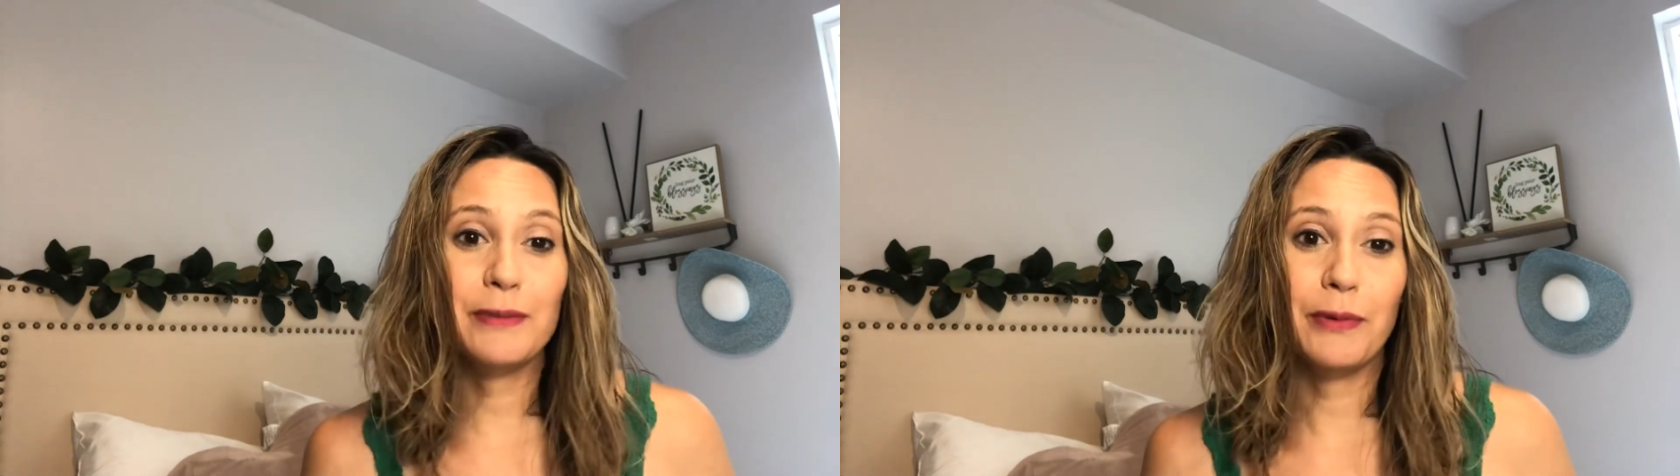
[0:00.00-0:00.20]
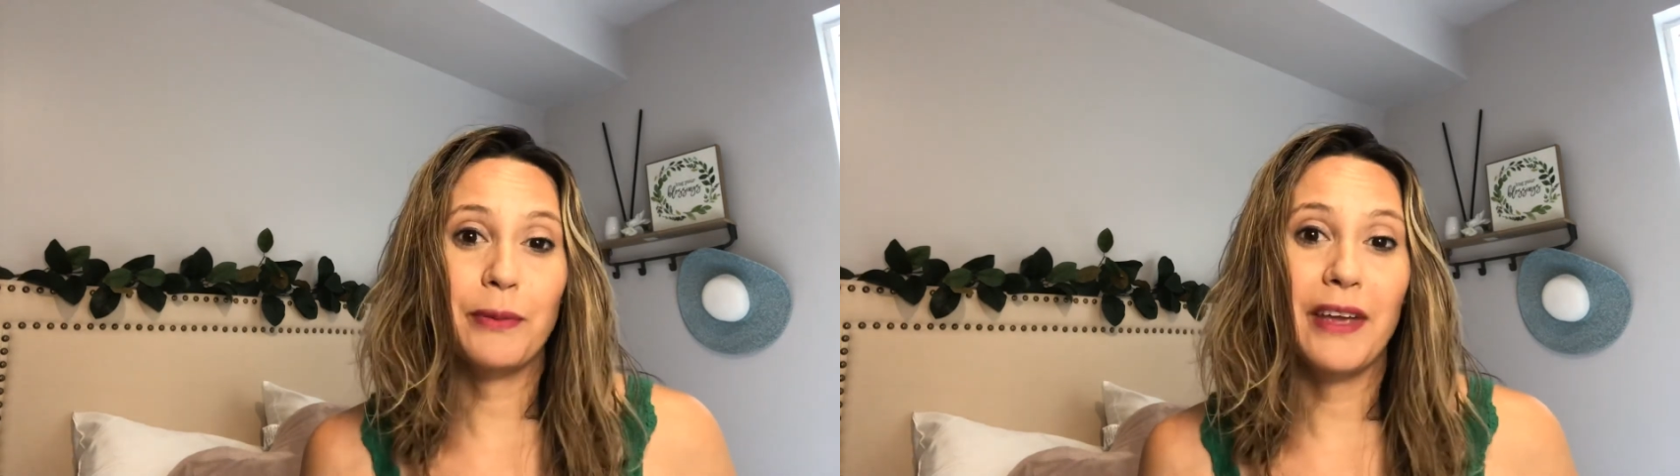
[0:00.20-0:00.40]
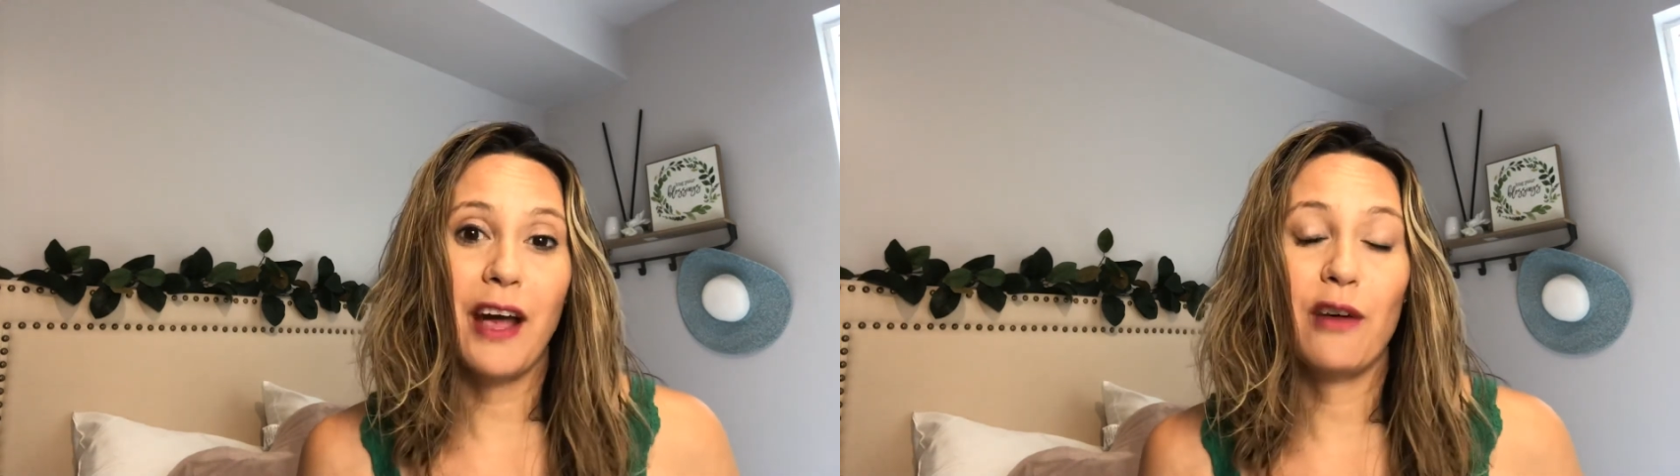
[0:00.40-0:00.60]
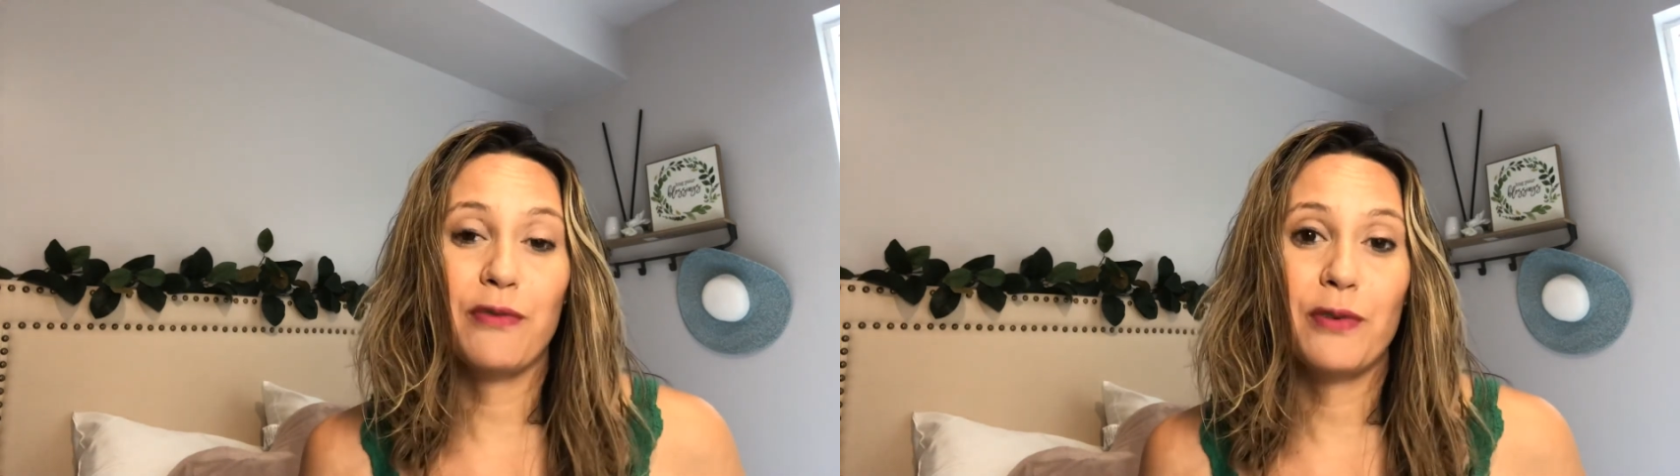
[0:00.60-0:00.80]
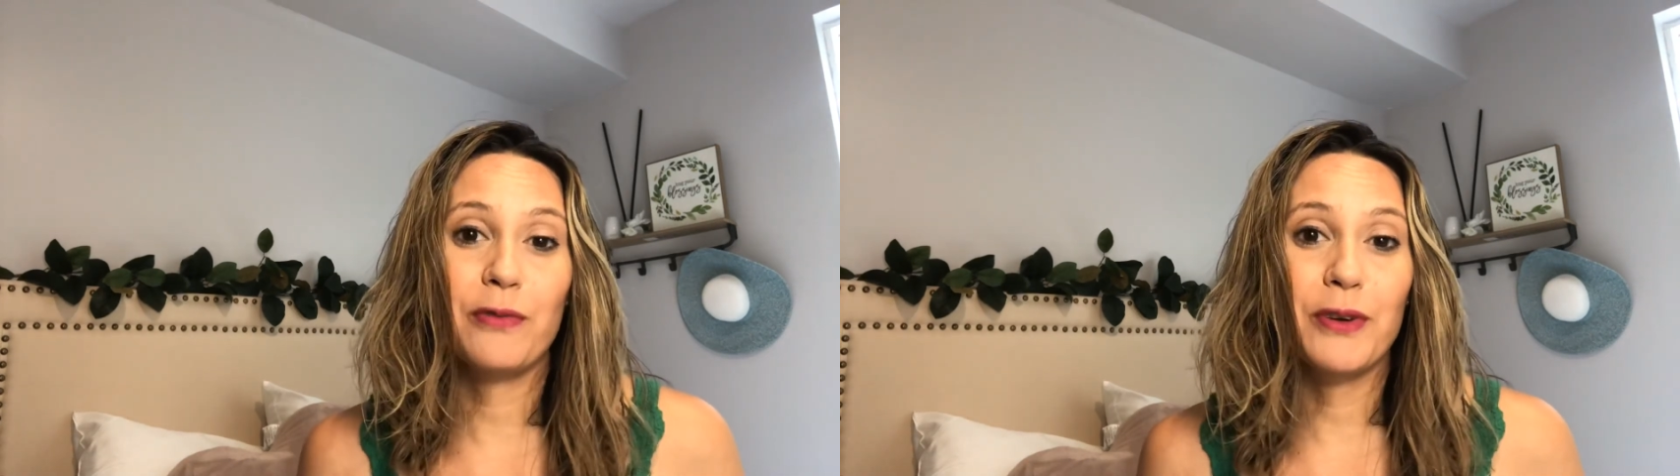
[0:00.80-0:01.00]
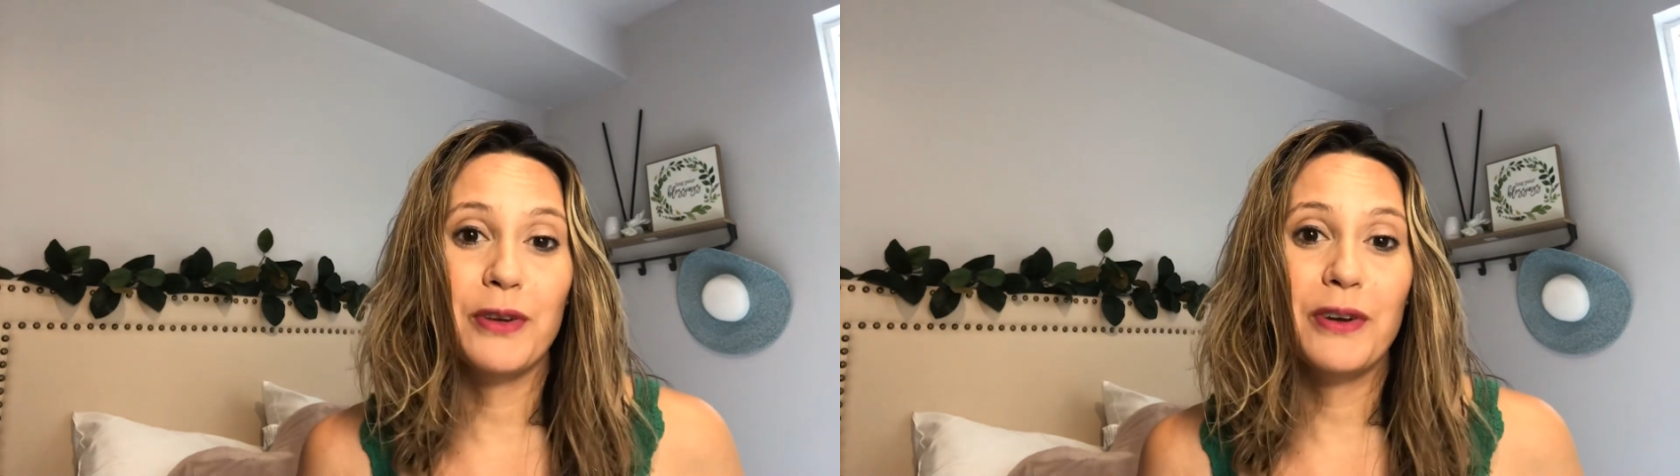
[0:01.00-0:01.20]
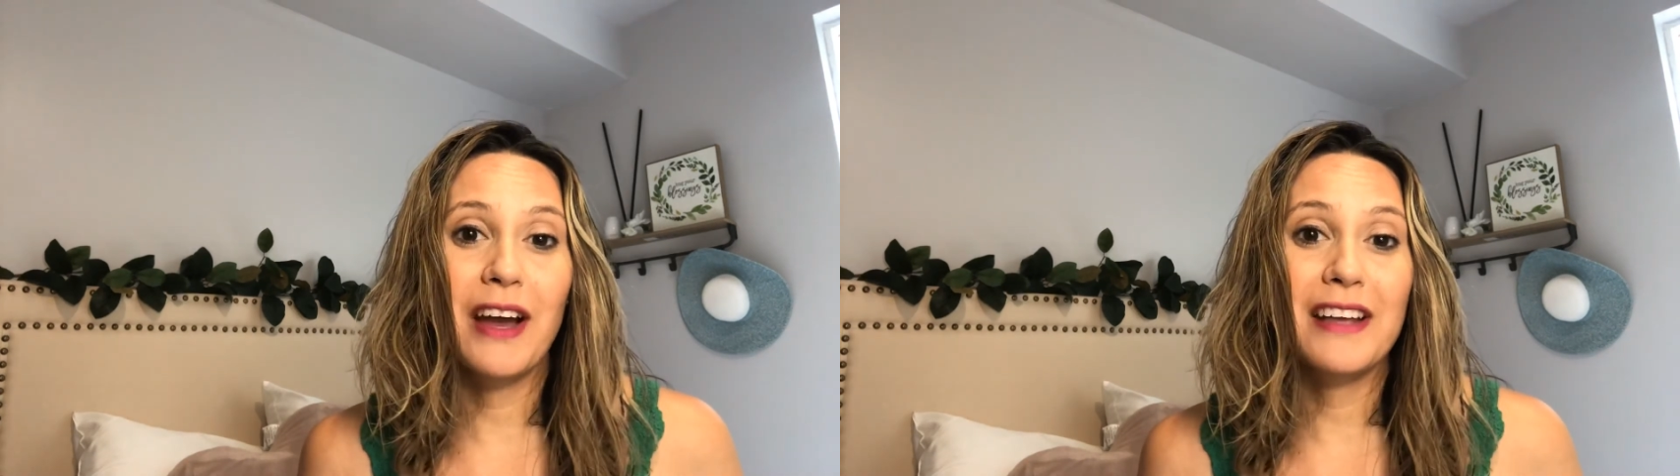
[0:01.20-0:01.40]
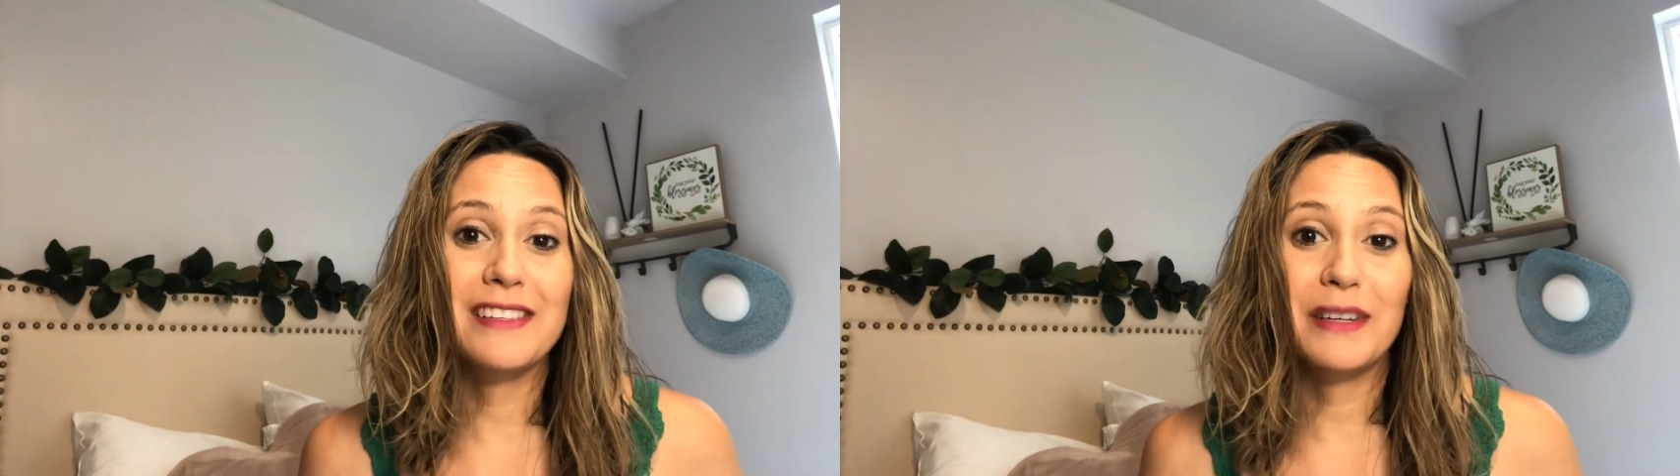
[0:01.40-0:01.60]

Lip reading: will be helpful for you guys